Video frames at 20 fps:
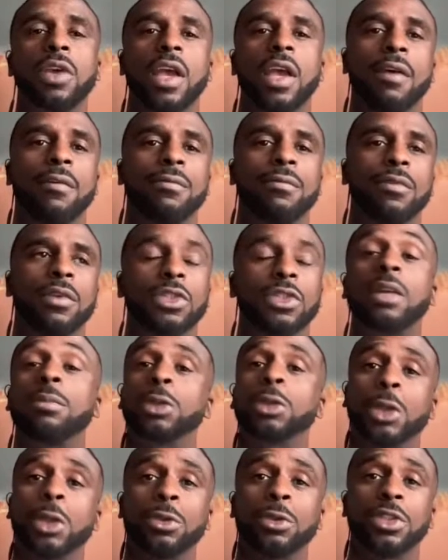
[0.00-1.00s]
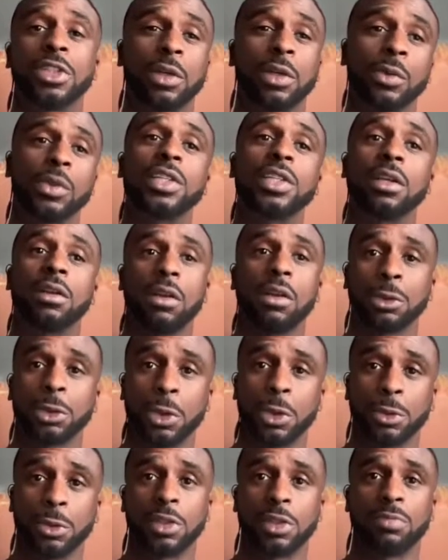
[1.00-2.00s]
have some churches, I don't want to say all
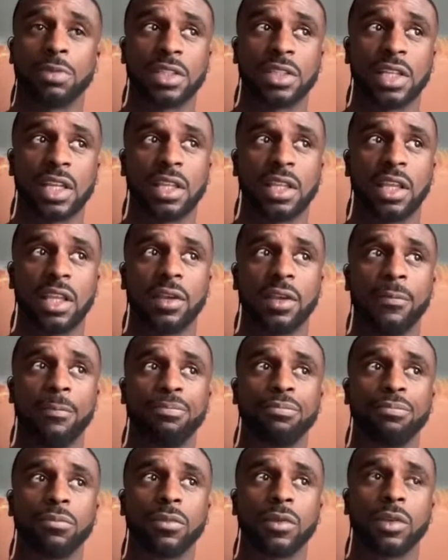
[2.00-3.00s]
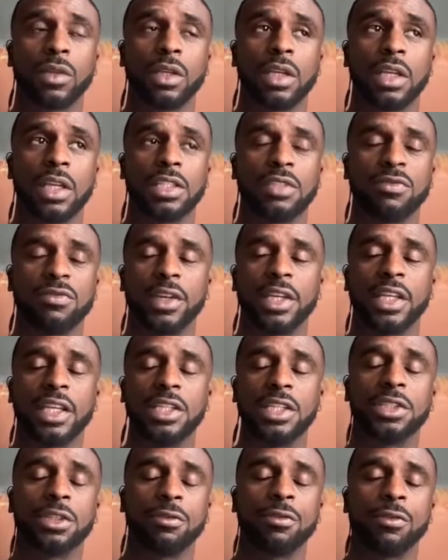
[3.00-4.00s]
churches, because I think it's very
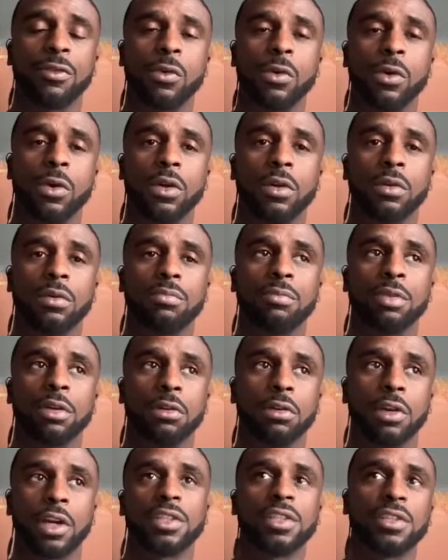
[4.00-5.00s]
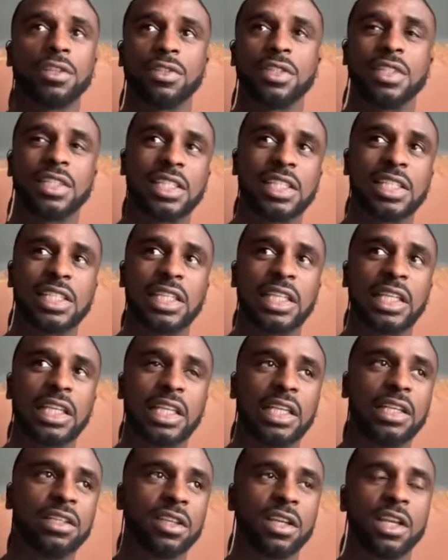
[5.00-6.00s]
easy for progressives to
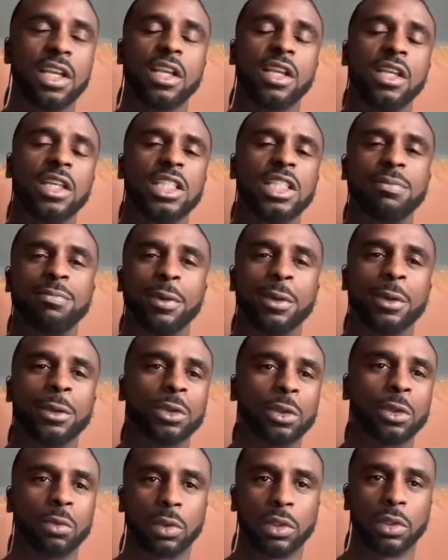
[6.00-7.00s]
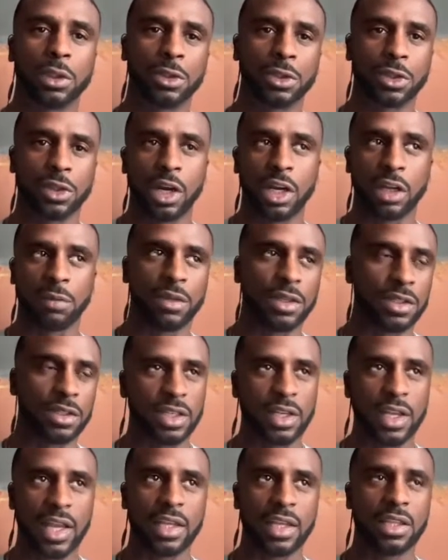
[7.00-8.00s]
see spiritual religious arguments.
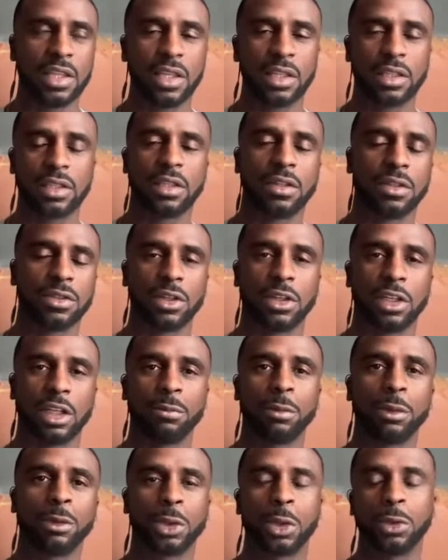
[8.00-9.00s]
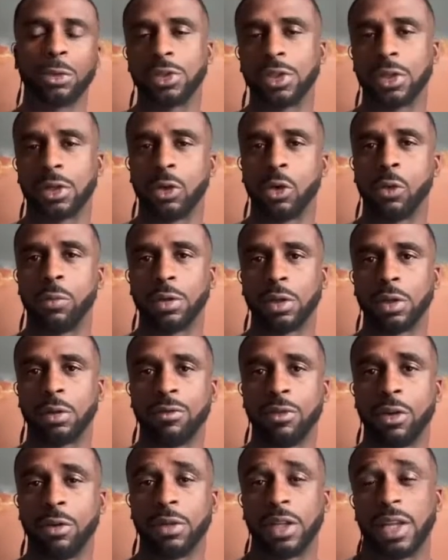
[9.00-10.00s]
And I think that there's a number of churches that are open and
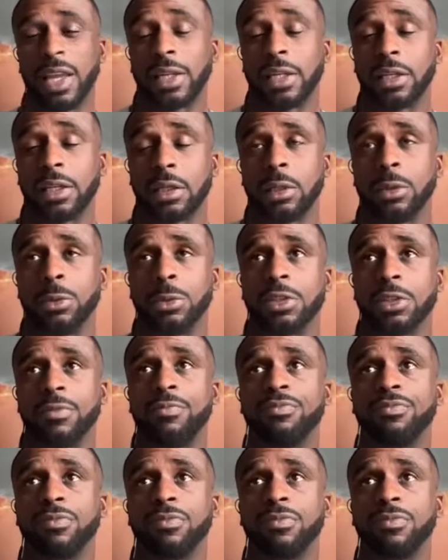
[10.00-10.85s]
affirming and inclusive.